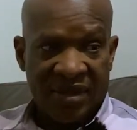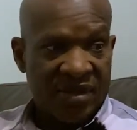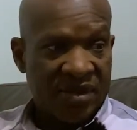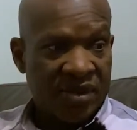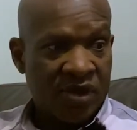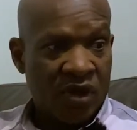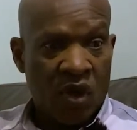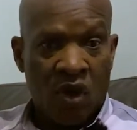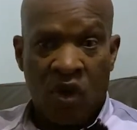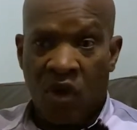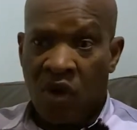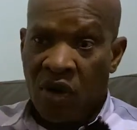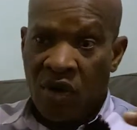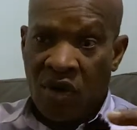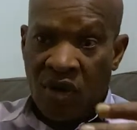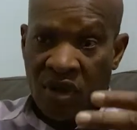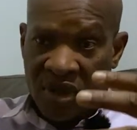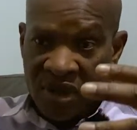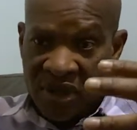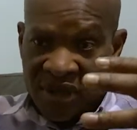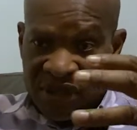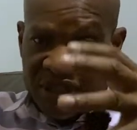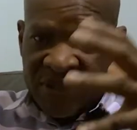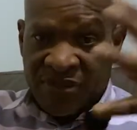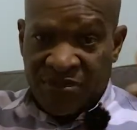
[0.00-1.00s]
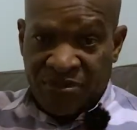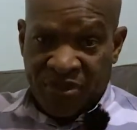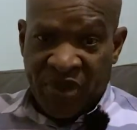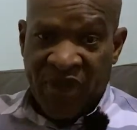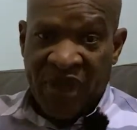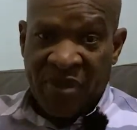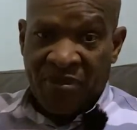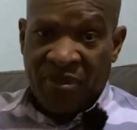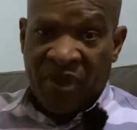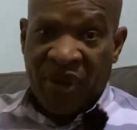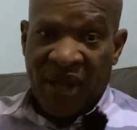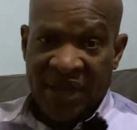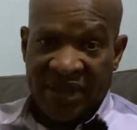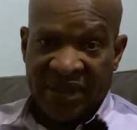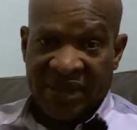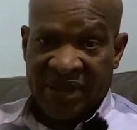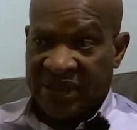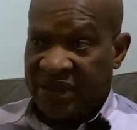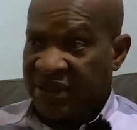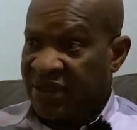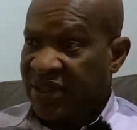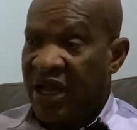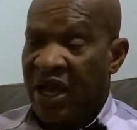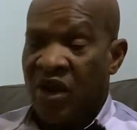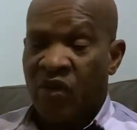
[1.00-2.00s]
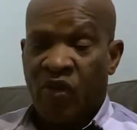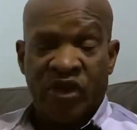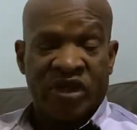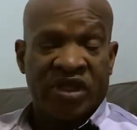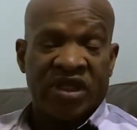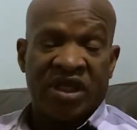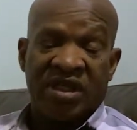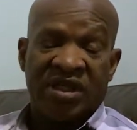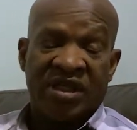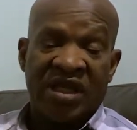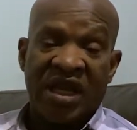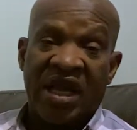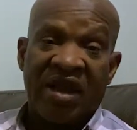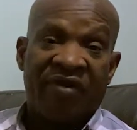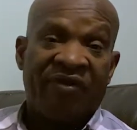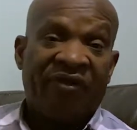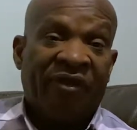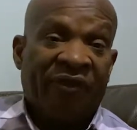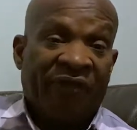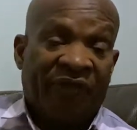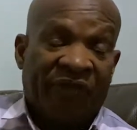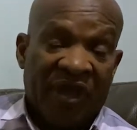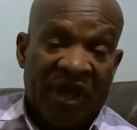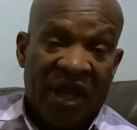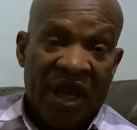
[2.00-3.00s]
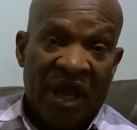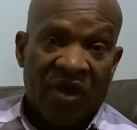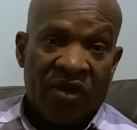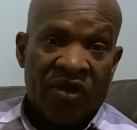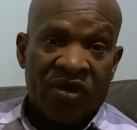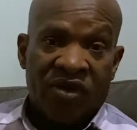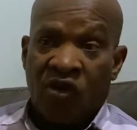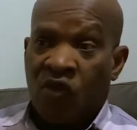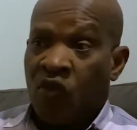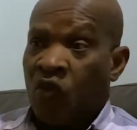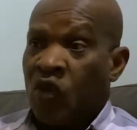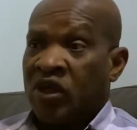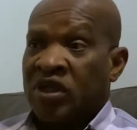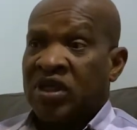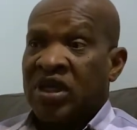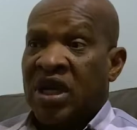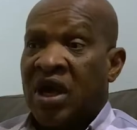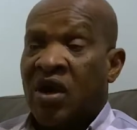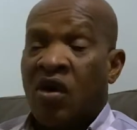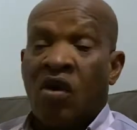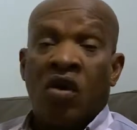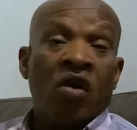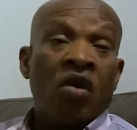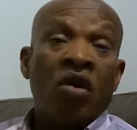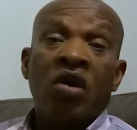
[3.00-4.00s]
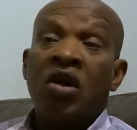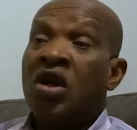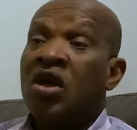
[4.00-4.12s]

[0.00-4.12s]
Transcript: or this big plastic tank which can take a 50 gallons of water or